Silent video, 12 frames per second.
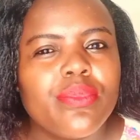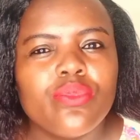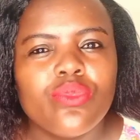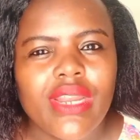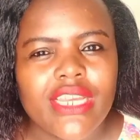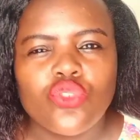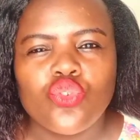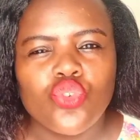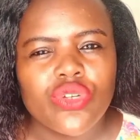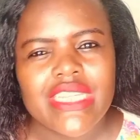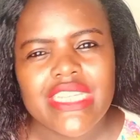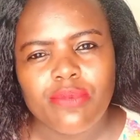like, to know
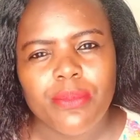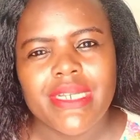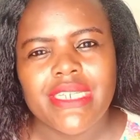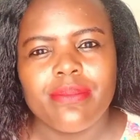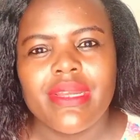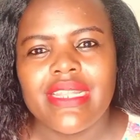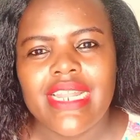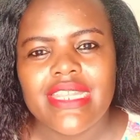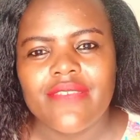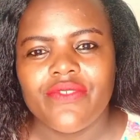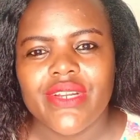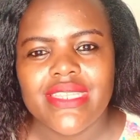this property. Let's say
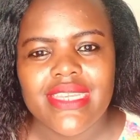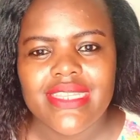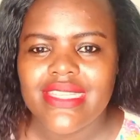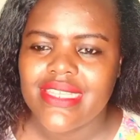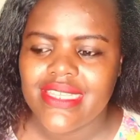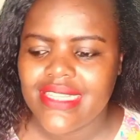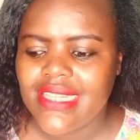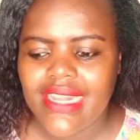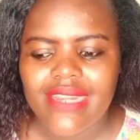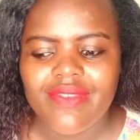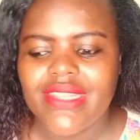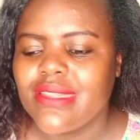for instance, like,
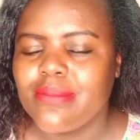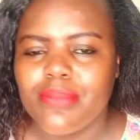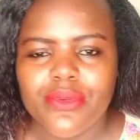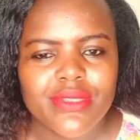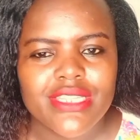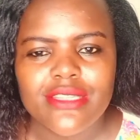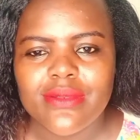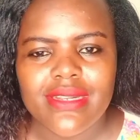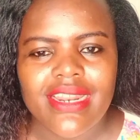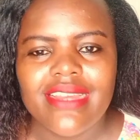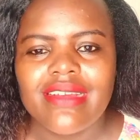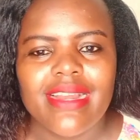even this,
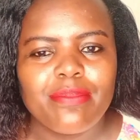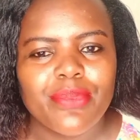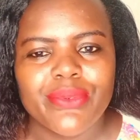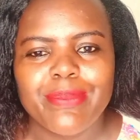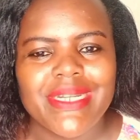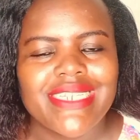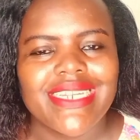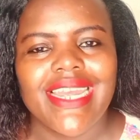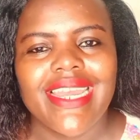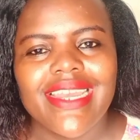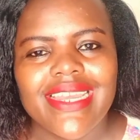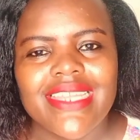like, property
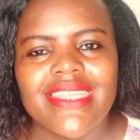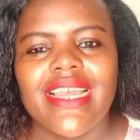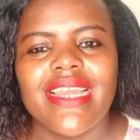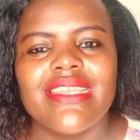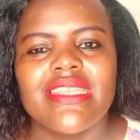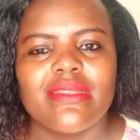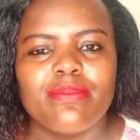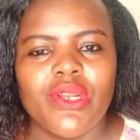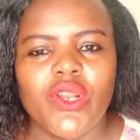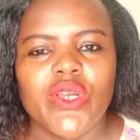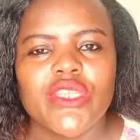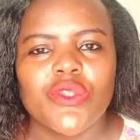A is
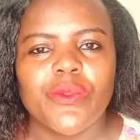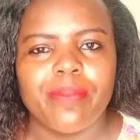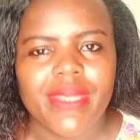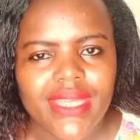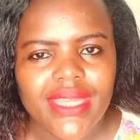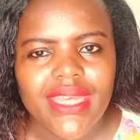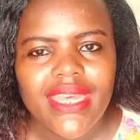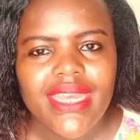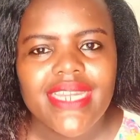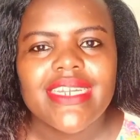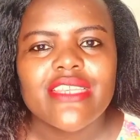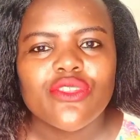belongs to me,
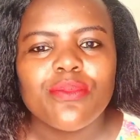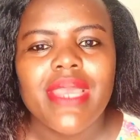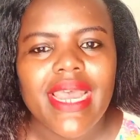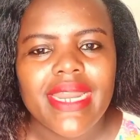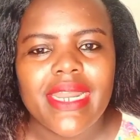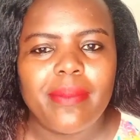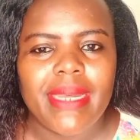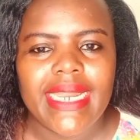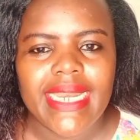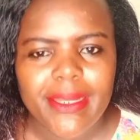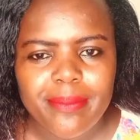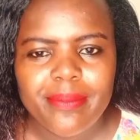it has to be under my
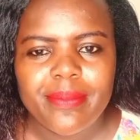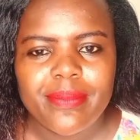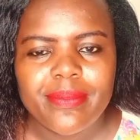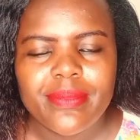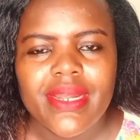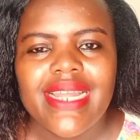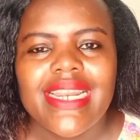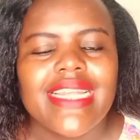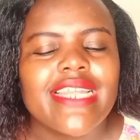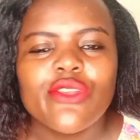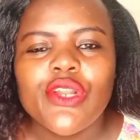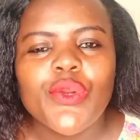name. Like,
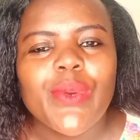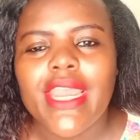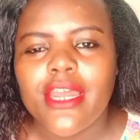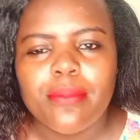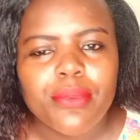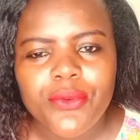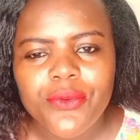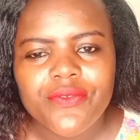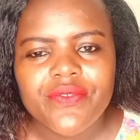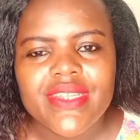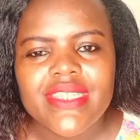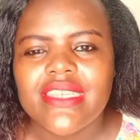that's the only way I can prove
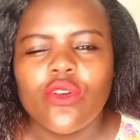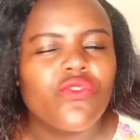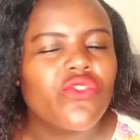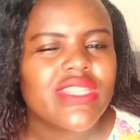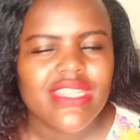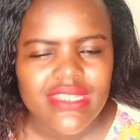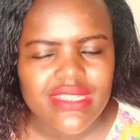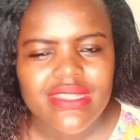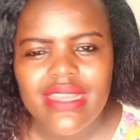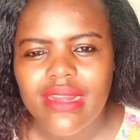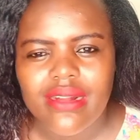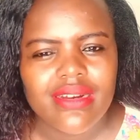it's, of course there's,
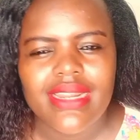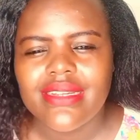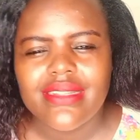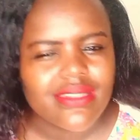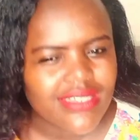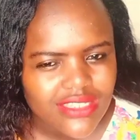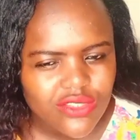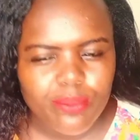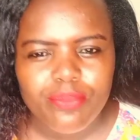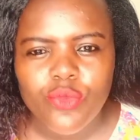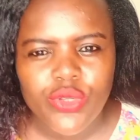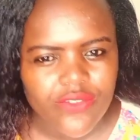like, just
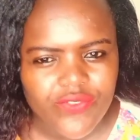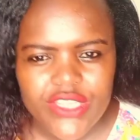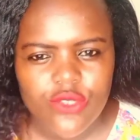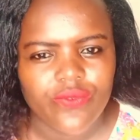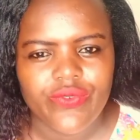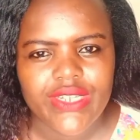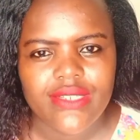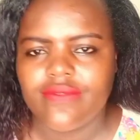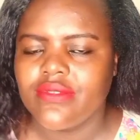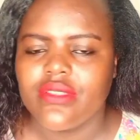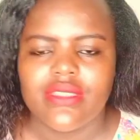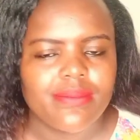on the face of it, of
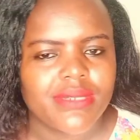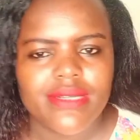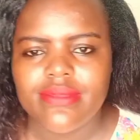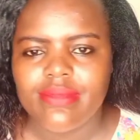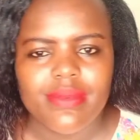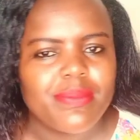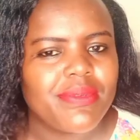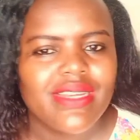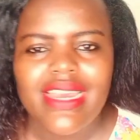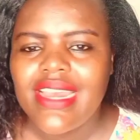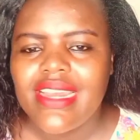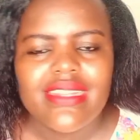course sometimes maybe
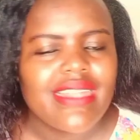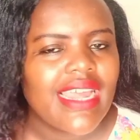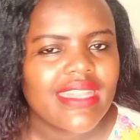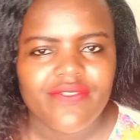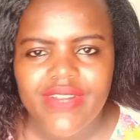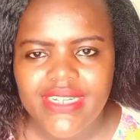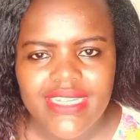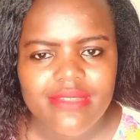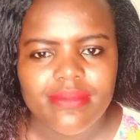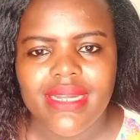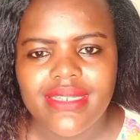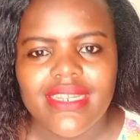there are other factors,
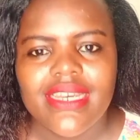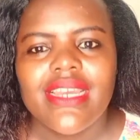but